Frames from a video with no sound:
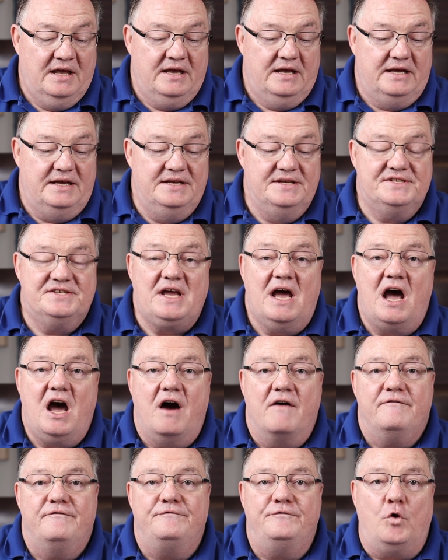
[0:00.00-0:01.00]
is
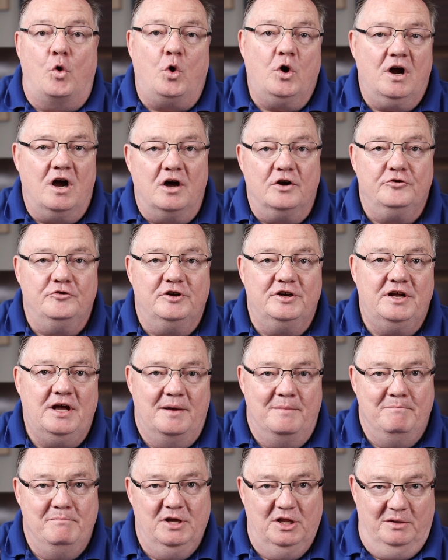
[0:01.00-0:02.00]

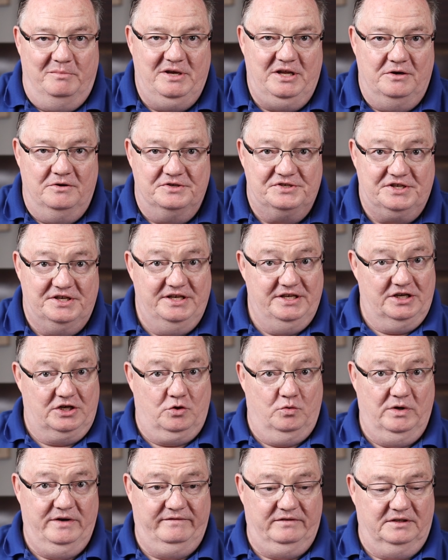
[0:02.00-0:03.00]
400mm in
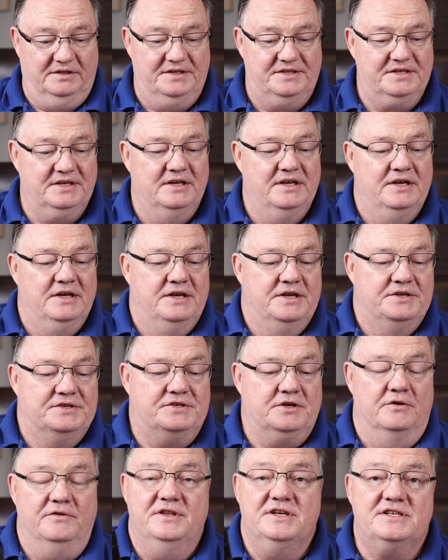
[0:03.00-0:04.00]
equivalent.
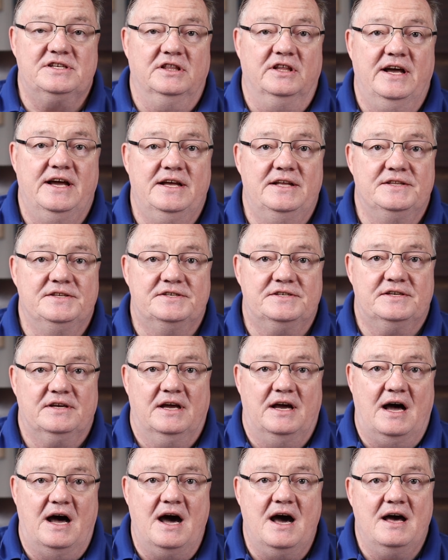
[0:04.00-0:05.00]
So this lens
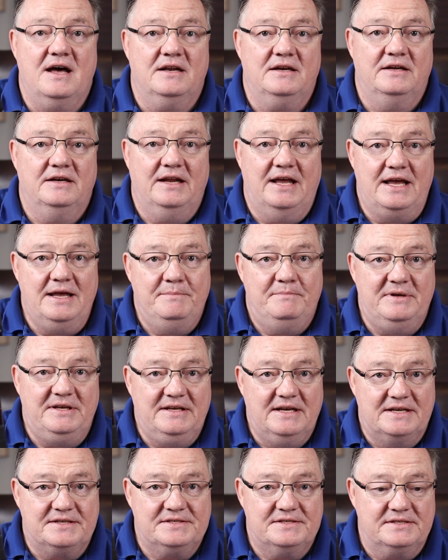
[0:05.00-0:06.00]
on an
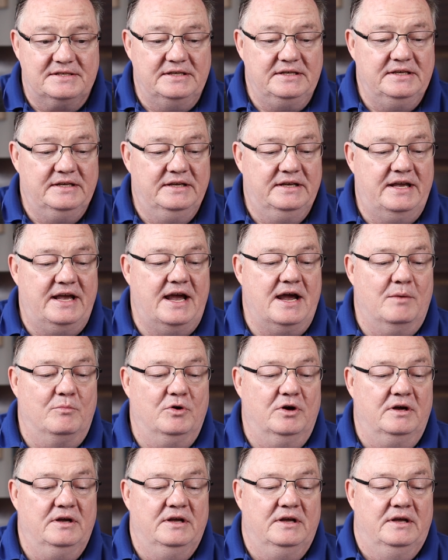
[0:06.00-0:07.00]
APS-C
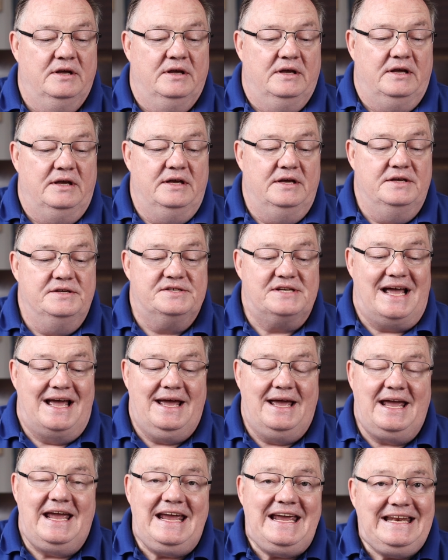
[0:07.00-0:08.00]
camera is
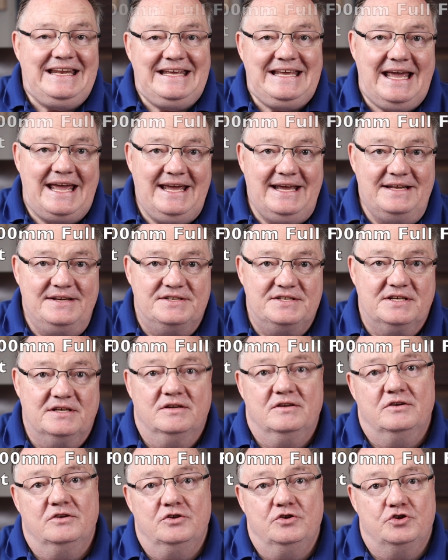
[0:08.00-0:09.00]
88
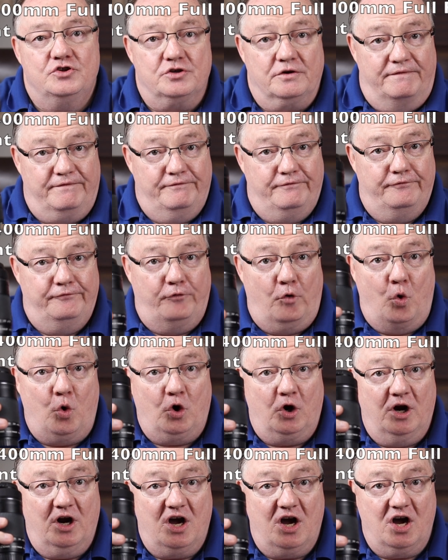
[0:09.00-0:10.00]
to
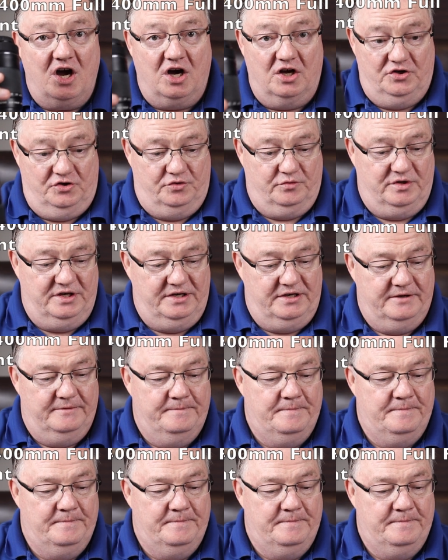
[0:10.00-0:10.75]
400.